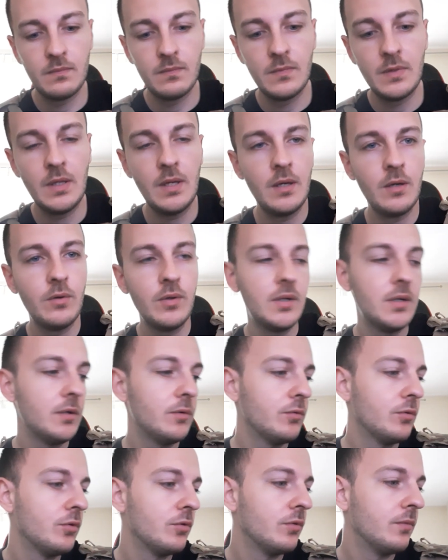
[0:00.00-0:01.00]
Now I
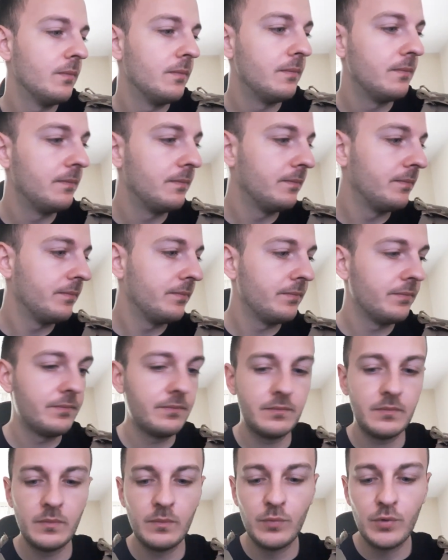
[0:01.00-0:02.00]
will
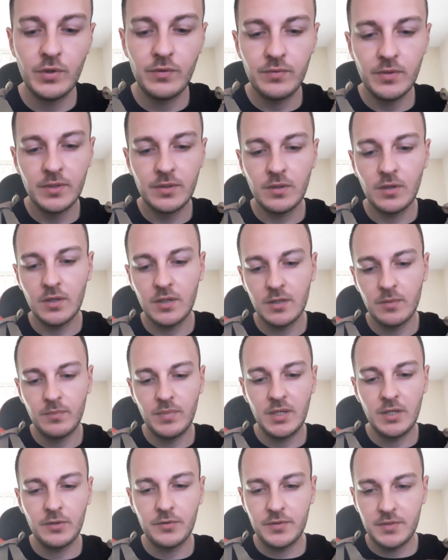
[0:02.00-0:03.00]
briefly talk
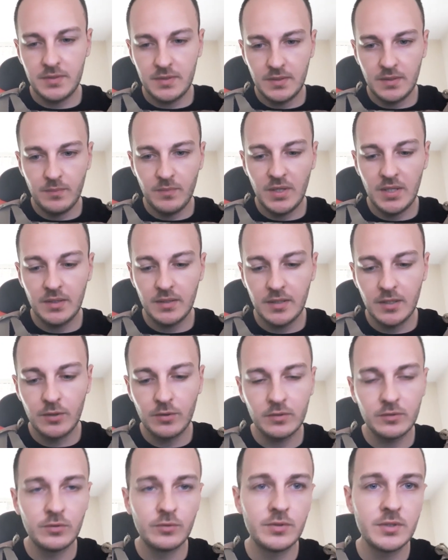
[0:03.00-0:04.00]
about the main
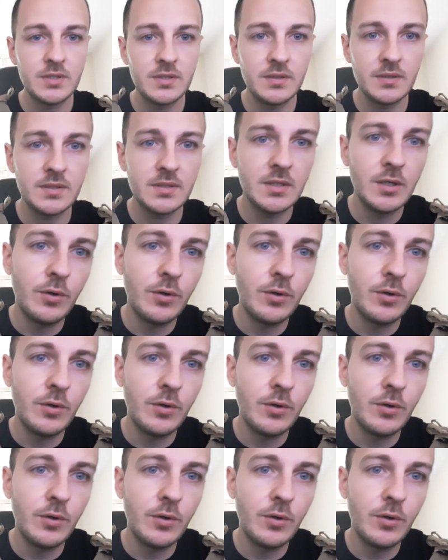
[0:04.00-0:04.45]
characteristics,